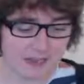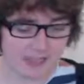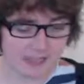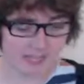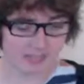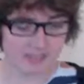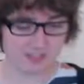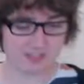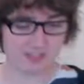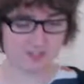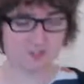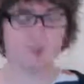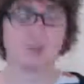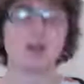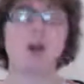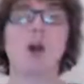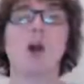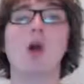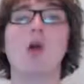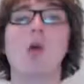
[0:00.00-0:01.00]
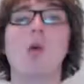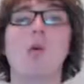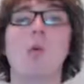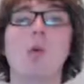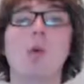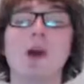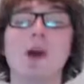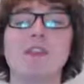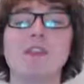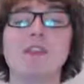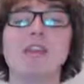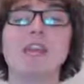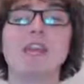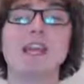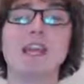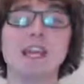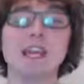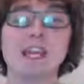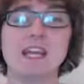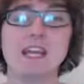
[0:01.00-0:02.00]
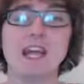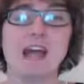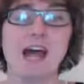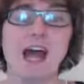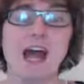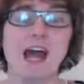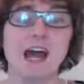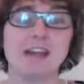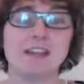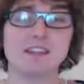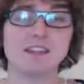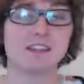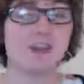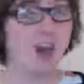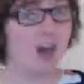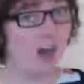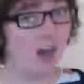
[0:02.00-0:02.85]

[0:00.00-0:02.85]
this: 1 E and